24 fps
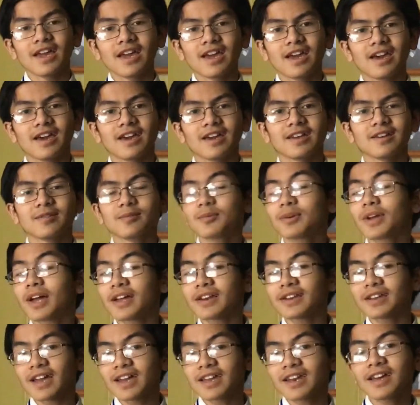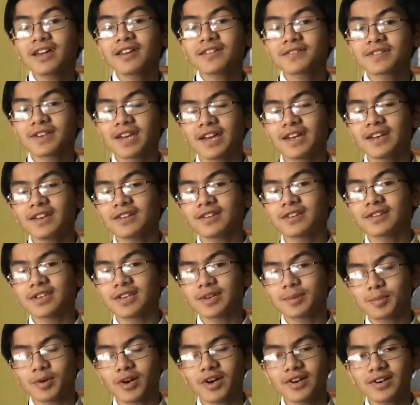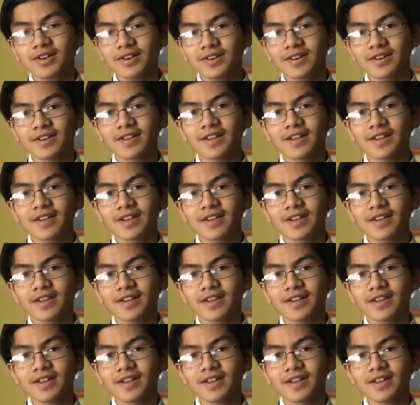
and we got nine out of ten in the team round,